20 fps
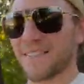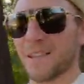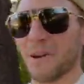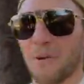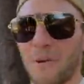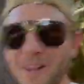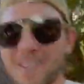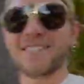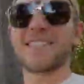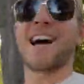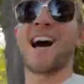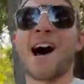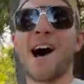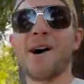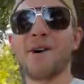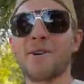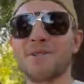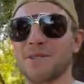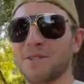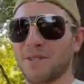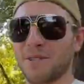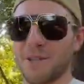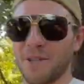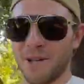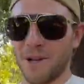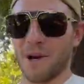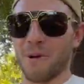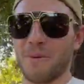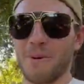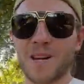what's a house
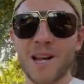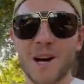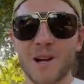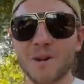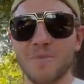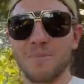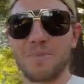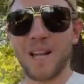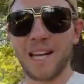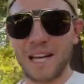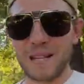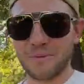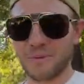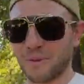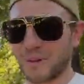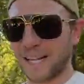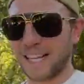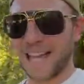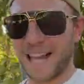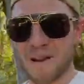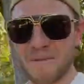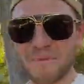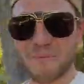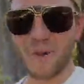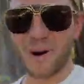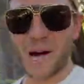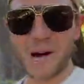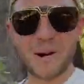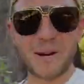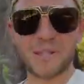without a place for a
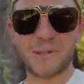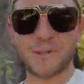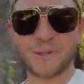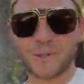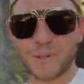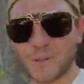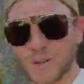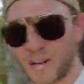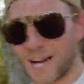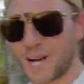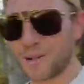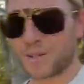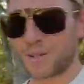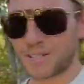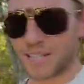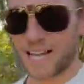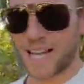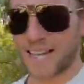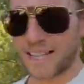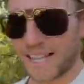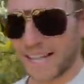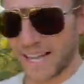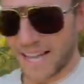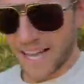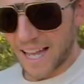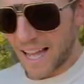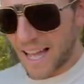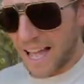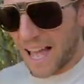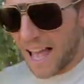campfire and to cook outside?
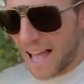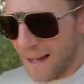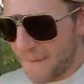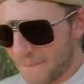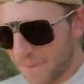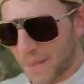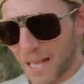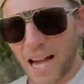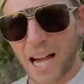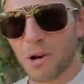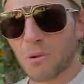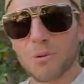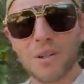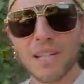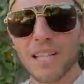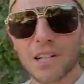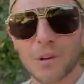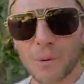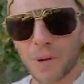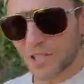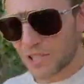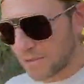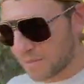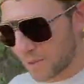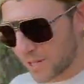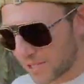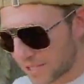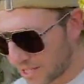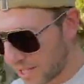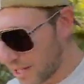I really question
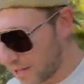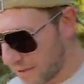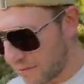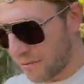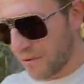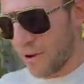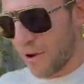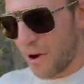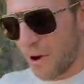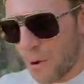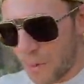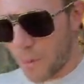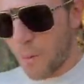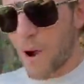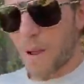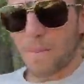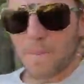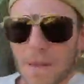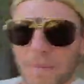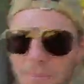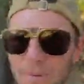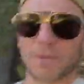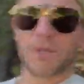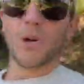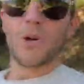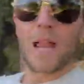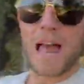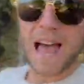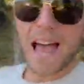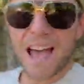myself why people
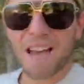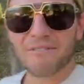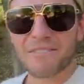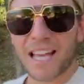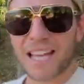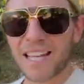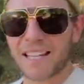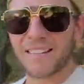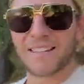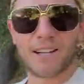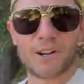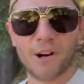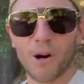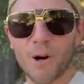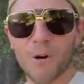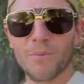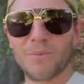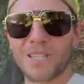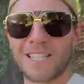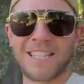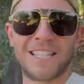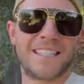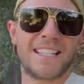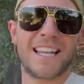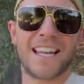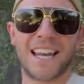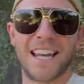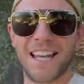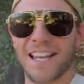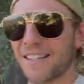don't have that in their homes in the
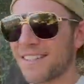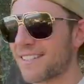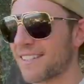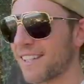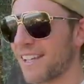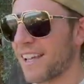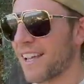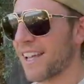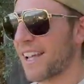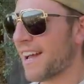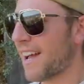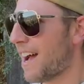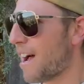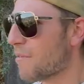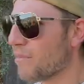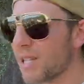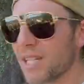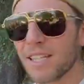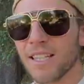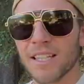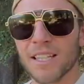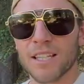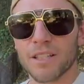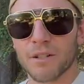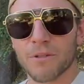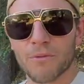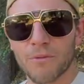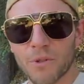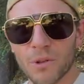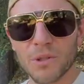Netherlands. I mean,
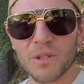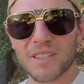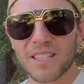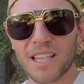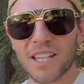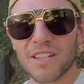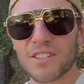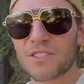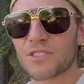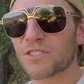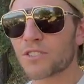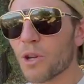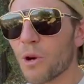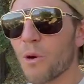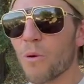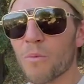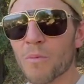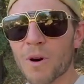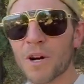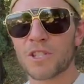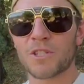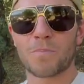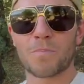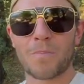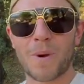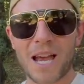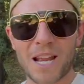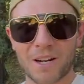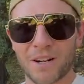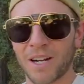the food tastes so much
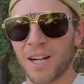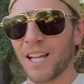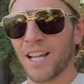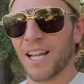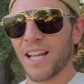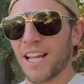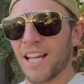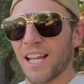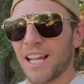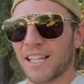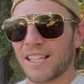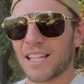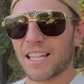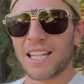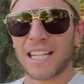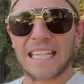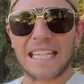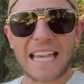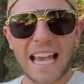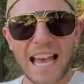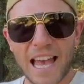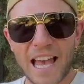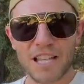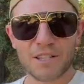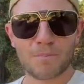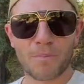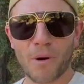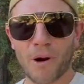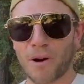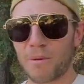better than a gas
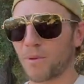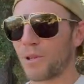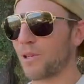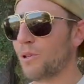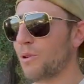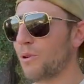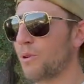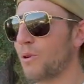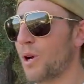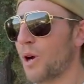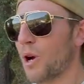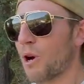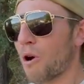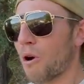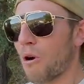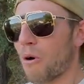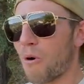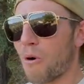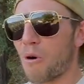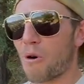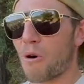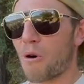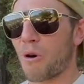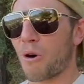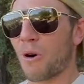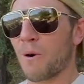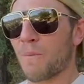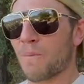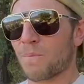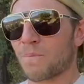barbecue or